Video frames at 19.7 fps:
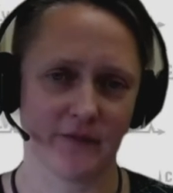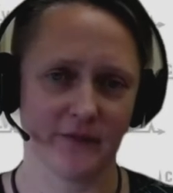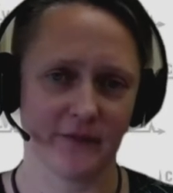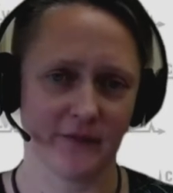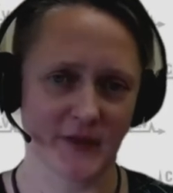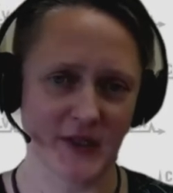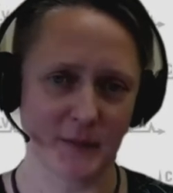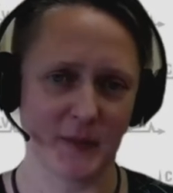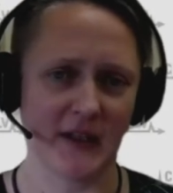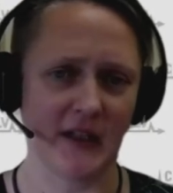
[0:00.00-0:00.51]

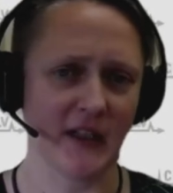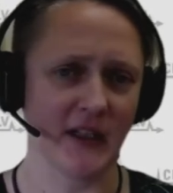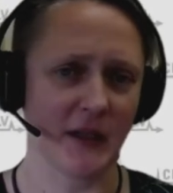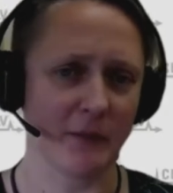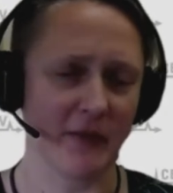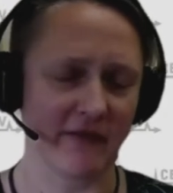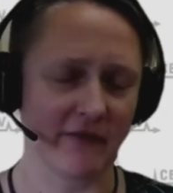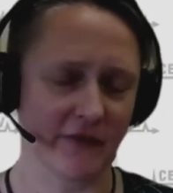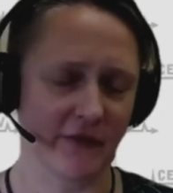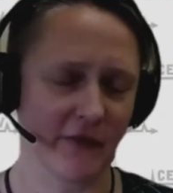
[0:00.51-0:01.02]
speaking
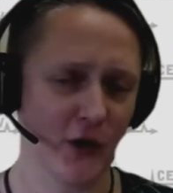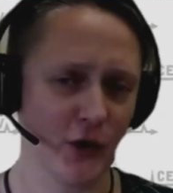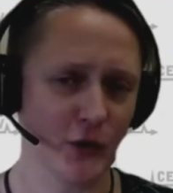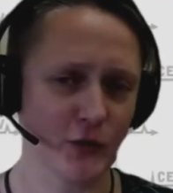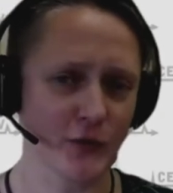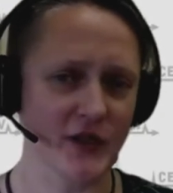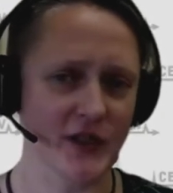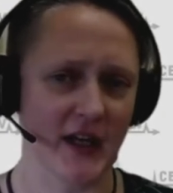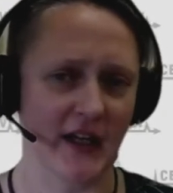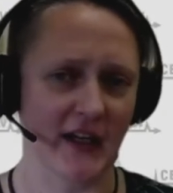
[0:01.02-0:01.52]
about
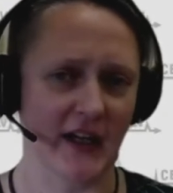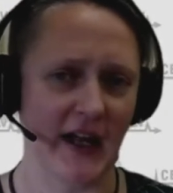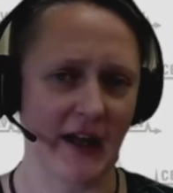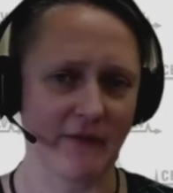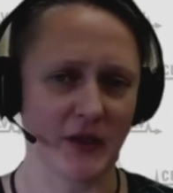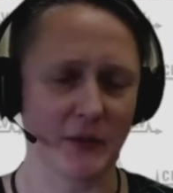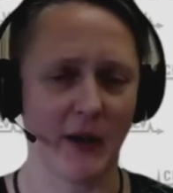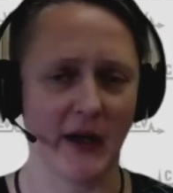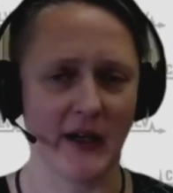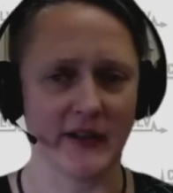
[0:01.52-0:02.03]
phones, I have
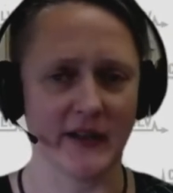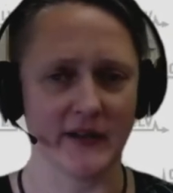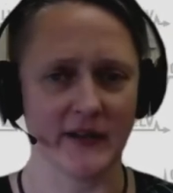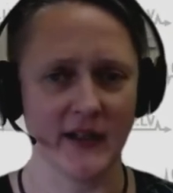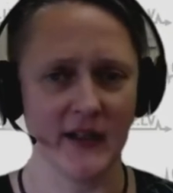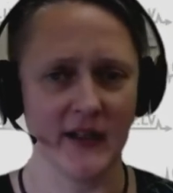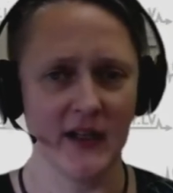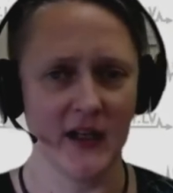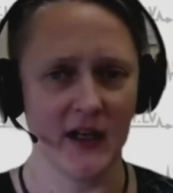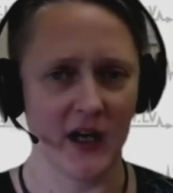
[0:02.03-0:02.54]
in mind
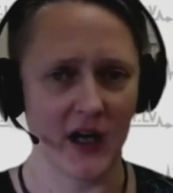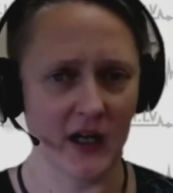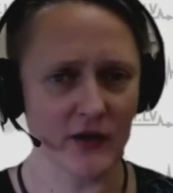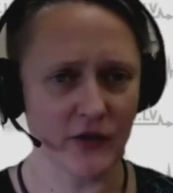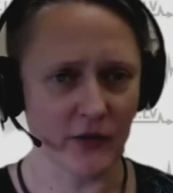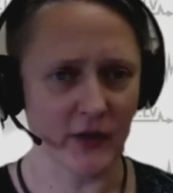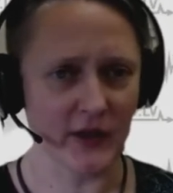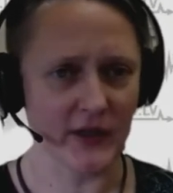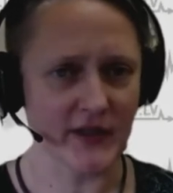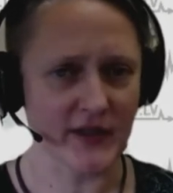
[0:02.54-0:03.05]

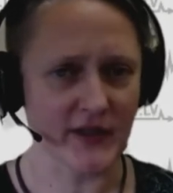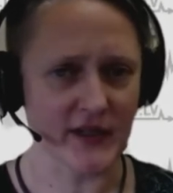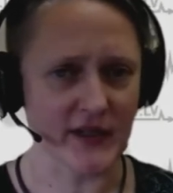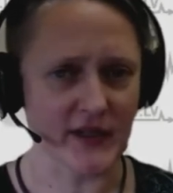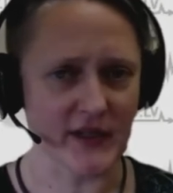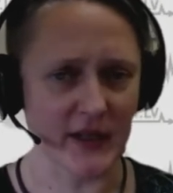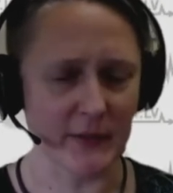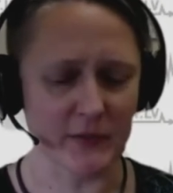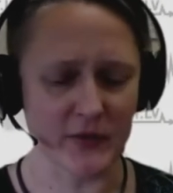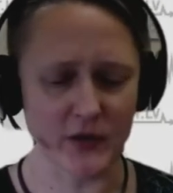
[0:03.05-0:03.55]
Android
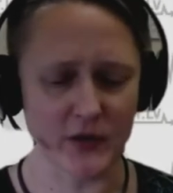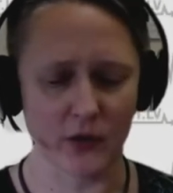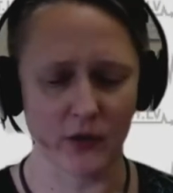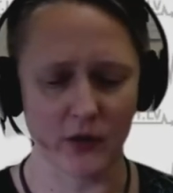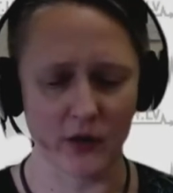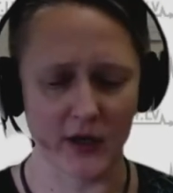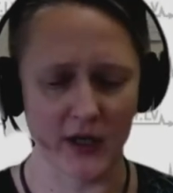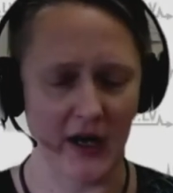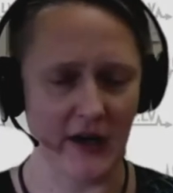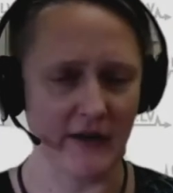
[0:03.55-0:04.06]
systems
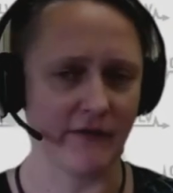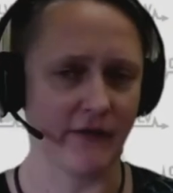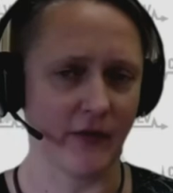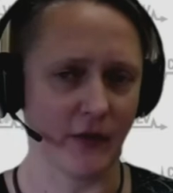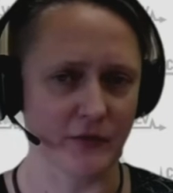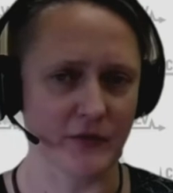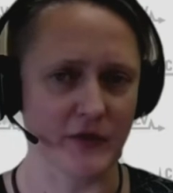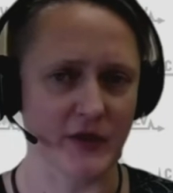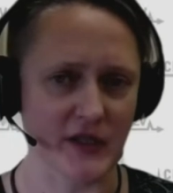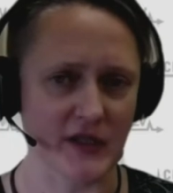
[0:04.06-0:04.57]
or
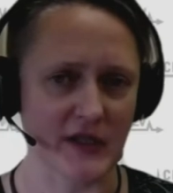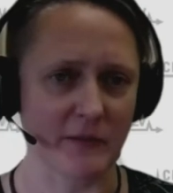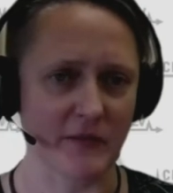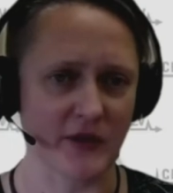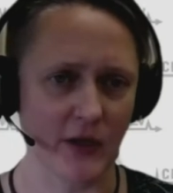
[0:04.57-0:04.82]
iPhone systems.